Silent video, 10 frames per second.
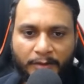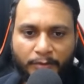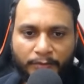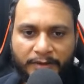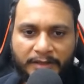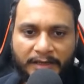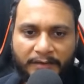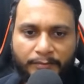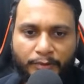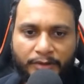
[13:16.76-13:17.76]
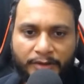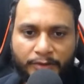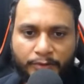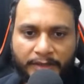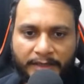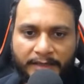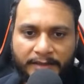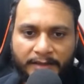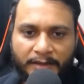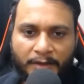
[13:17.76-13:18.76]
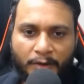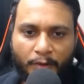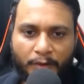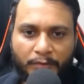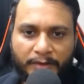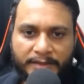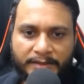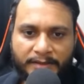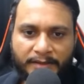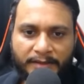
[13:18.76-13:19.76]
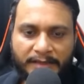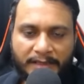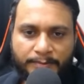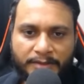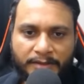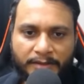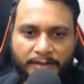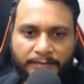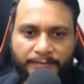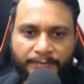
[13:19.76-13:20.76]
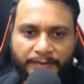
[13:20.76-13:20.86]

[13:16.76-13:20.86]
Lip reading: Moving the left pointer to the right always keeps the